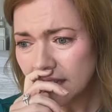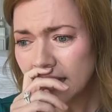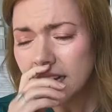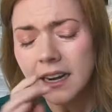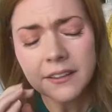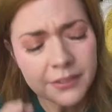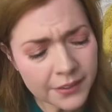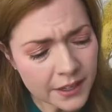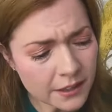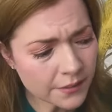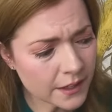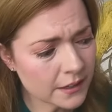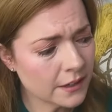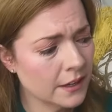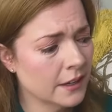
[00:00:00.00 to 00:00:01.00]
And I think
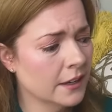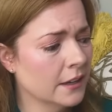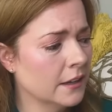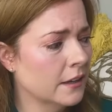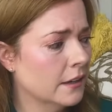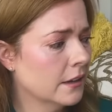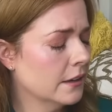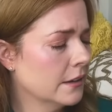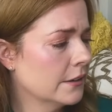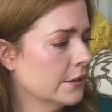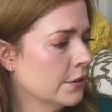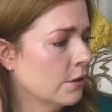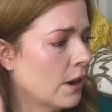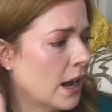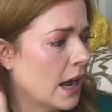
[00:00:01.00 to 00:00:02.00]
that, you know,